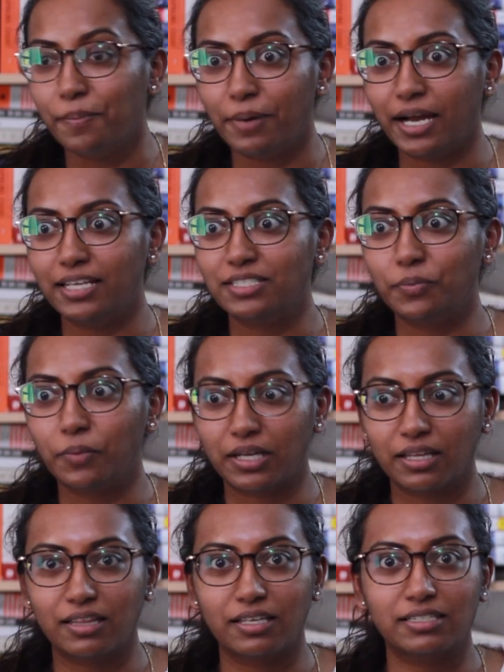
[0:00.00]
But one
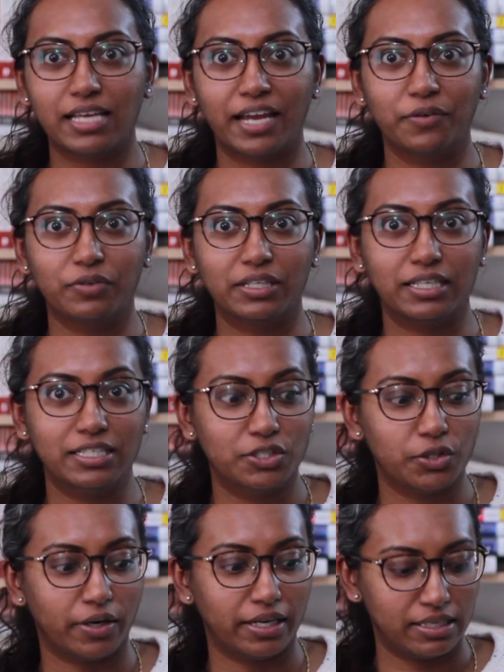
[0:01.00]
of the things I really
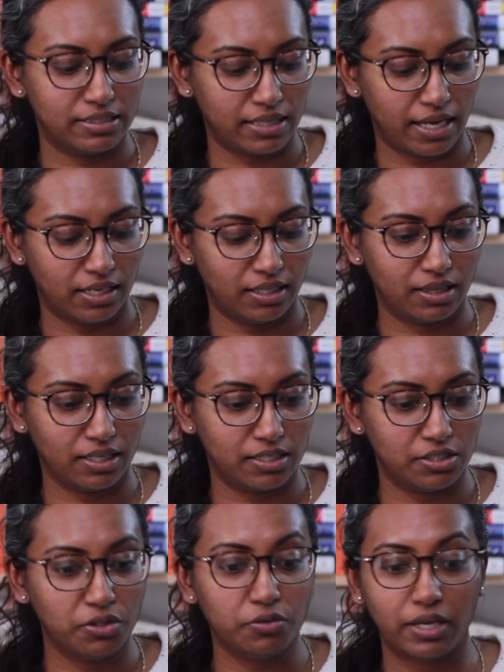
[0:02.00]
enjoy is that
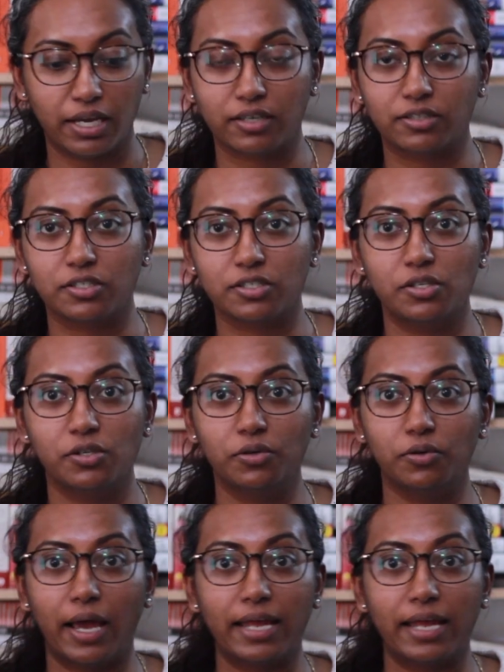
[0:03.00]
the two characters who